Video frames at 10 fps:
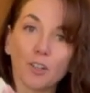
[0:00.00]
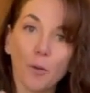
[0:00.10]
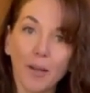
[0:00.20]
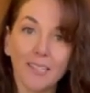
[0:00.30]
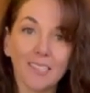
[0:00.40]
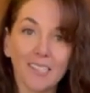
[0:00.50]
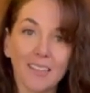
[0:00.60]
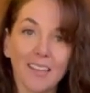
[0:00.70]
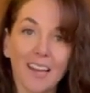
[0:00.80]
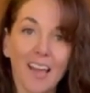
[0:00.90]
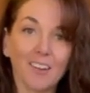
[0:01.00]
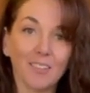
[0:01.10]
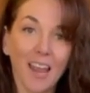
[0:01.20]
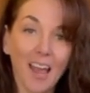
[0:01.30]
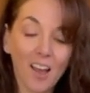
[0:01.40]
Go ahead and set that out
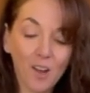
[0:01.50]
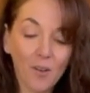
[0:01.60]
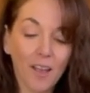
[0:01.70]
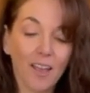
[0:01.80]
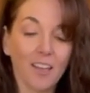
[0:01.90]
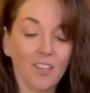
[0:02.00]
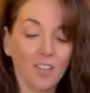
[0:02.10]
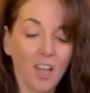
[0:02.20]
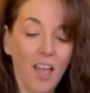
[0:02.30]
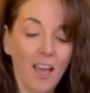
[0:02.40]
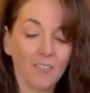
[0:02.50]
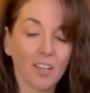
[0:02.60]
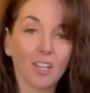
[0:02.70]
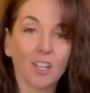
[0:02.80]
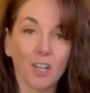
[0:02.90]
now and you'll have
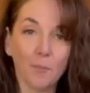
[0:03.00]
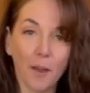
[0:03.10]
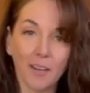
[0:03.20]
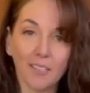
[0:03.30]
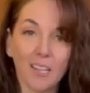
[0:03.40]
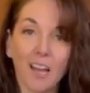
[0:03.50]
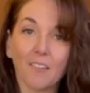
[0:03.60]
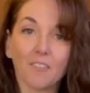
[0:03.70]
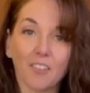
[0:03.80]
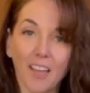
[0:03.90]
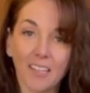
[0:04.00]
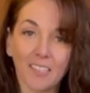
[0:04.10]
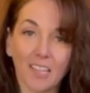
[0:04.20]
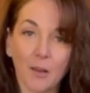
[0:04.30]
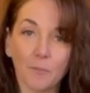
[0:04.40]
a good amount of time for that
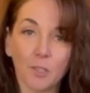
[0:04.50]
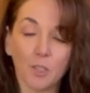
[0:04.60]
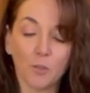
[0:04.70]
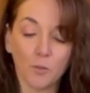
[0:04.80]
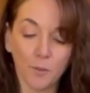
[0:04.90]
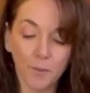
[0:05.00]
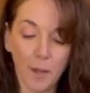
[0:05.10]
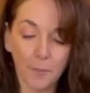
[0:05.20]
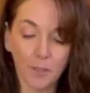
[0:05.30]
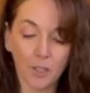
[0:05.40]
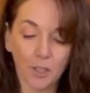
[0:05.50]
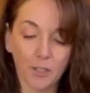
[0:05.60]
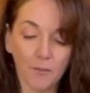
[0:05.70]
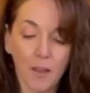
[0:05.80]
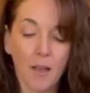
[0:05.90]
to come to room temperature.